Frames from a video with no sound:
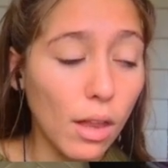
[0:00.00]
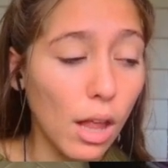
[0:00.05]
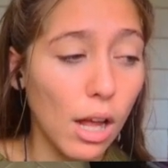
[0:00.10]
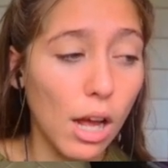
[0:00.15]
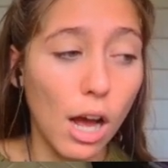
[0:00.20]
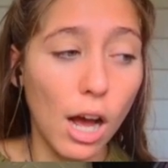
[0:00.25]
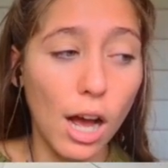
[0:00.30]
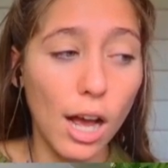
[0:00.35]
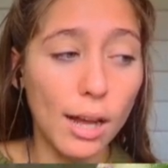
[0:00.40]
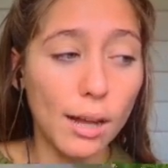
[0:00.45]

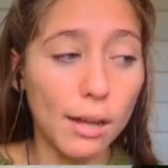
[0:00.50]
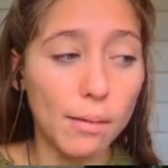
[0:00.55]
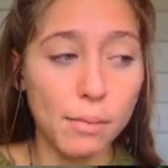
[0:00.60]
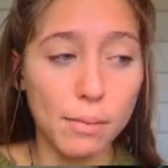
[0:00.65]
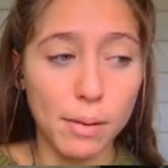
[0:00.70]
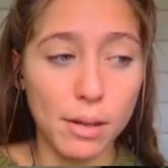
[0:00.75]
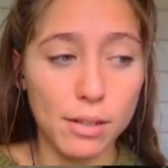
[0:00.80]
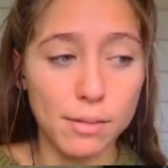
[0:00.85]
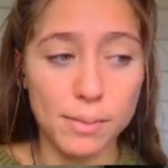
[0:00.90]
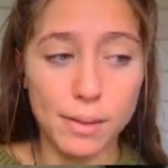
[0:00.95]
I am
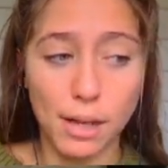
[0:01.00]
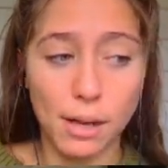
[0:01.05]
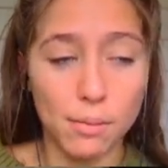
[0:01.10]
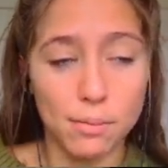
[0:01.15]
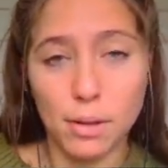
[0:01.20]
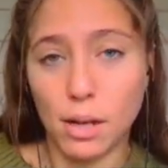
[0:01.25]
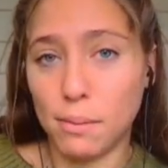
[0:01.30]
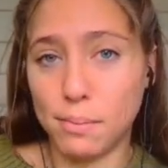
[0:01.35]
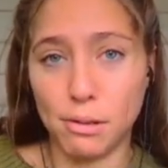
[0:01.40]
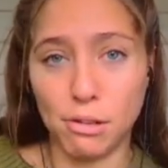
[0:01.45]
about to
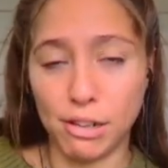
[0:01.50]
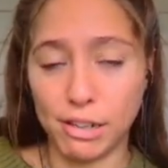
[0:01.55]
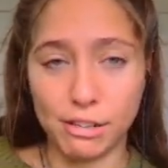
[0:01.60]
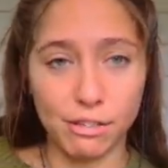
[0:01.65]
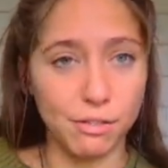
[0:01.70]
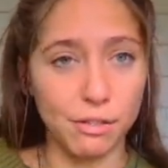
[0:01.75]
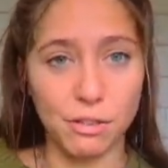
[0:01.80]
become a beauty guru